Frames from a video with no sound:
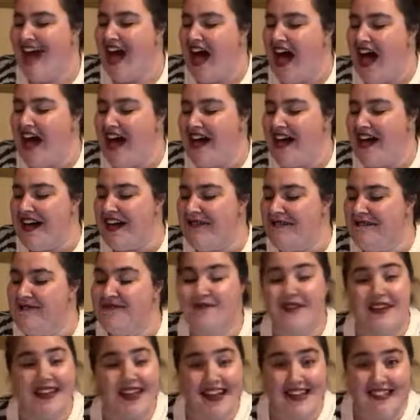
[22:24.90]

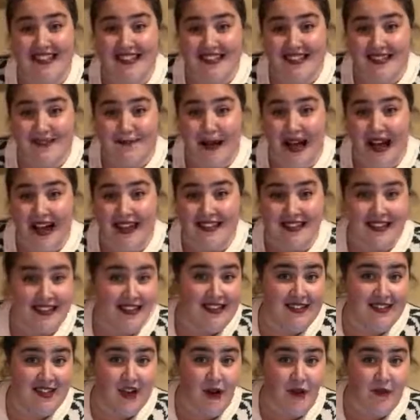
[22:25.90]
But yeah, this mask
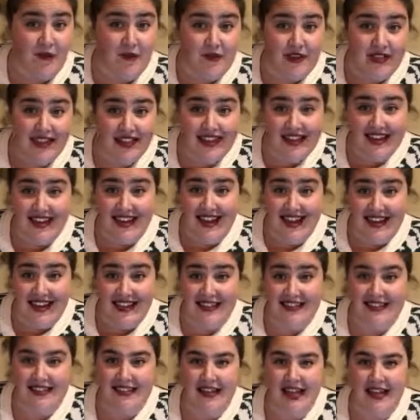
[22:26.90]
is a really
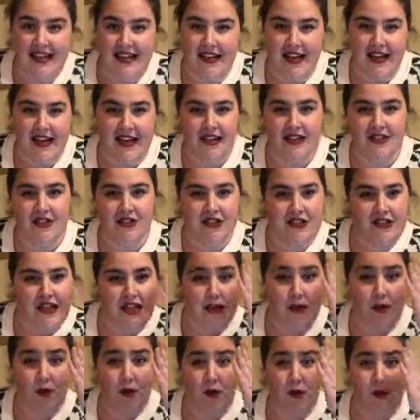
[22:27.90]
nice, like, just
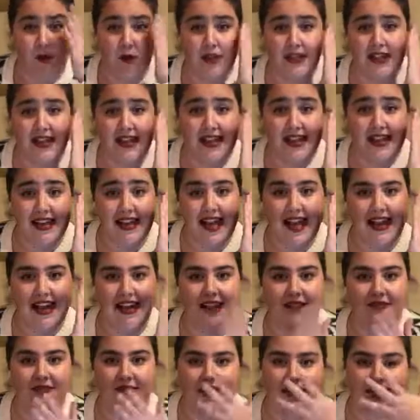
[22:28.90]
like cooling, and
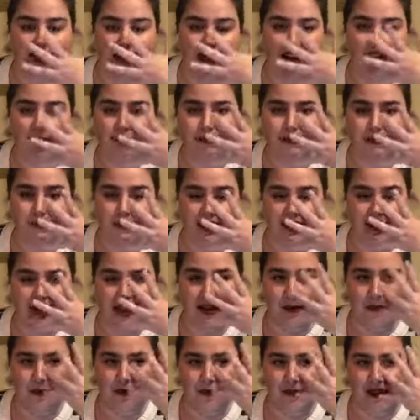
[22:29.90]
I feel like it helps me
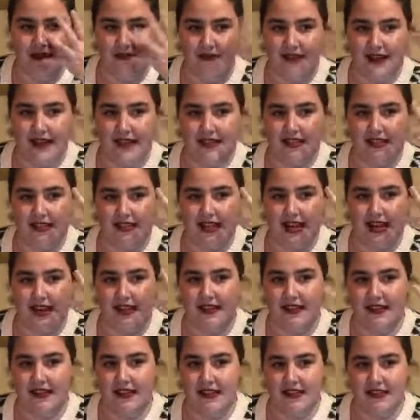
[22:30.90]
like when my face is getting a
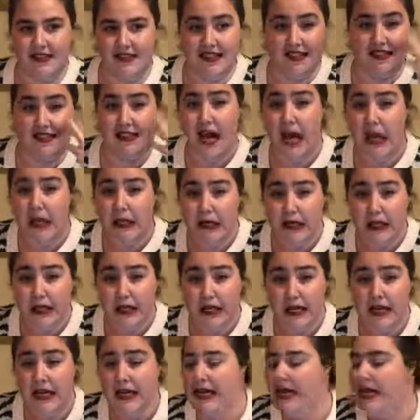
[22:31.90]
little
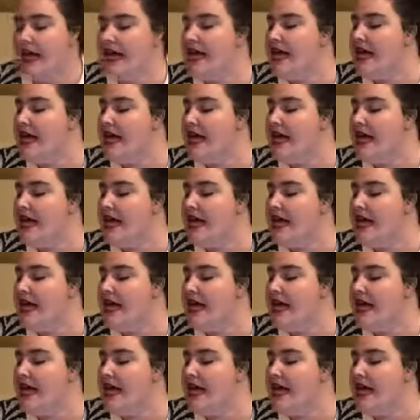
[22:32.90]
discolored.